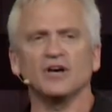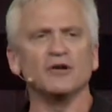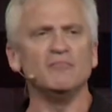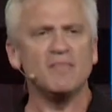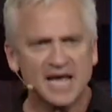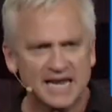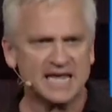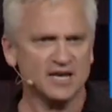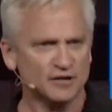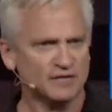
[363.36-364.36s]
on
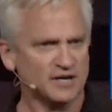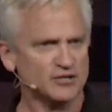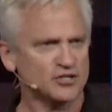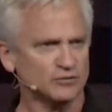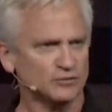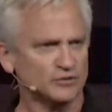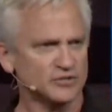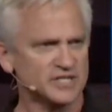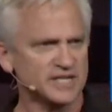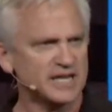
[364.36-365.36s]
many of our
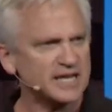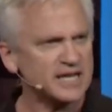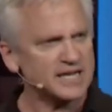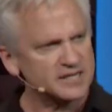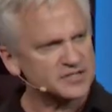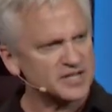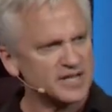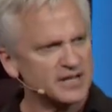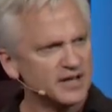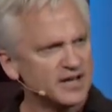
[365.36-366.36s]
shoulders. It, it, it is
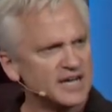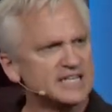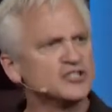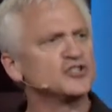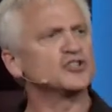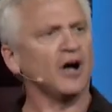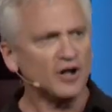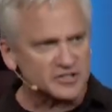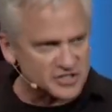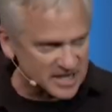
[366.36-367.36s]
a, a
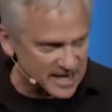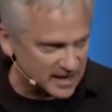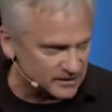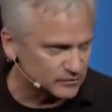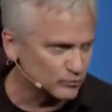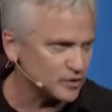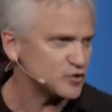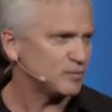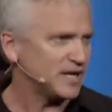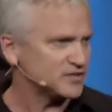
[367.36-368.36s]
daunting
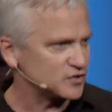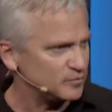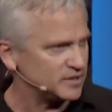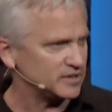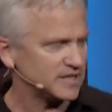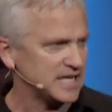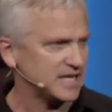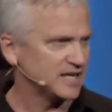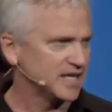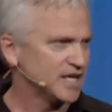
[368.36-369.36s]
responsibility
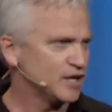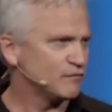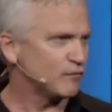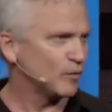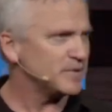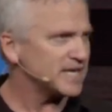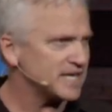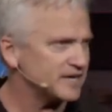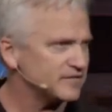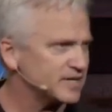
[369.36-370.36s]
for
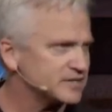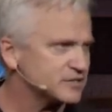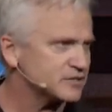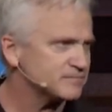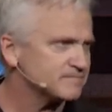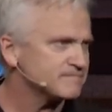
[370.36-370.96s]
many of us.